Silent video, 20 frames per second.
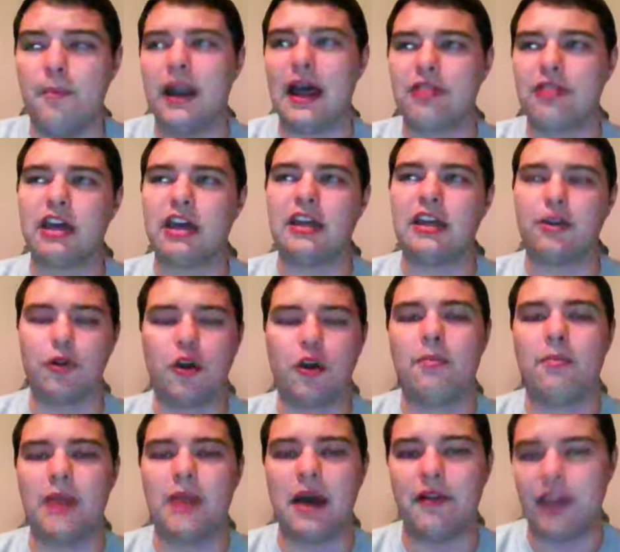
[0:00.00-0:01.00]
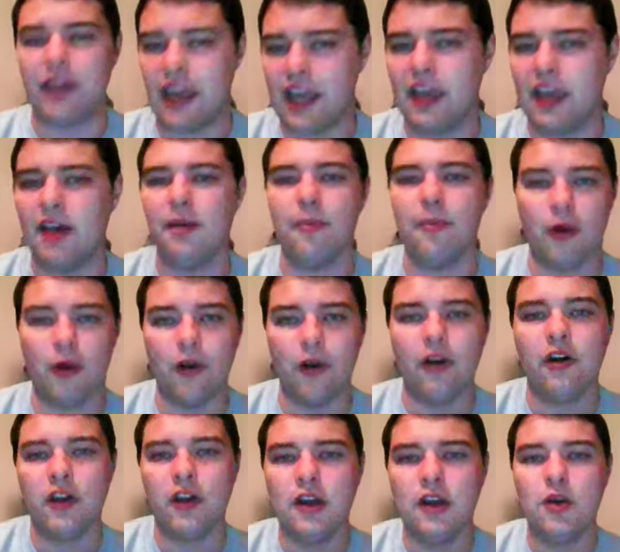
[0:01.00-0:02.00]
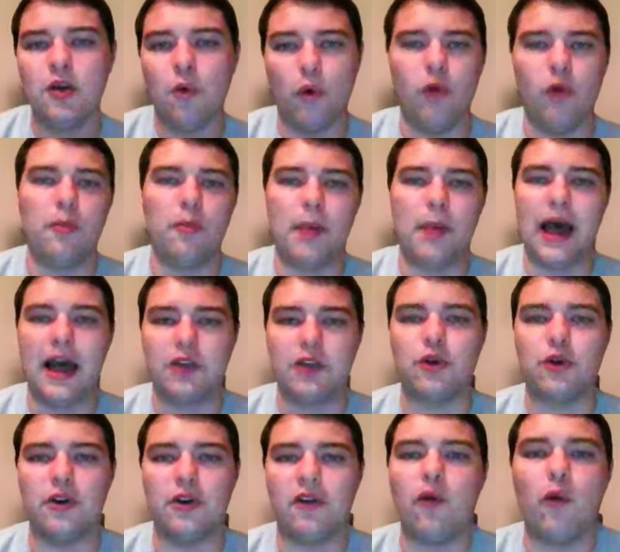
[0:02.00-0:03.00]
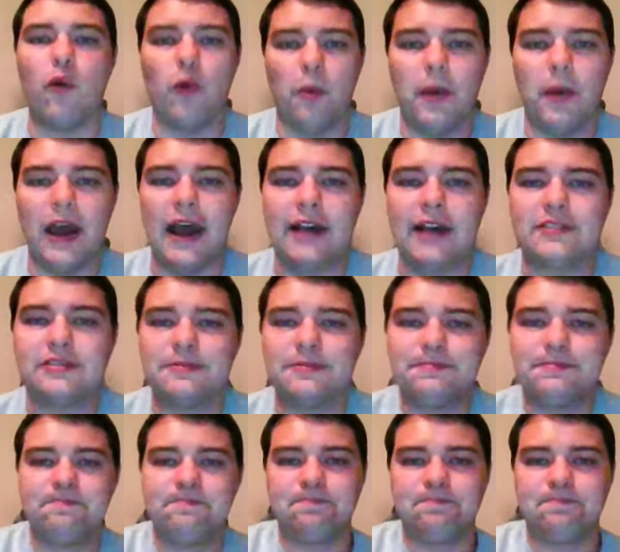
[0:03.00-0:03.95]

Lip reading: But I think it'll come down to him or one of the Pac-12 quarterbacks.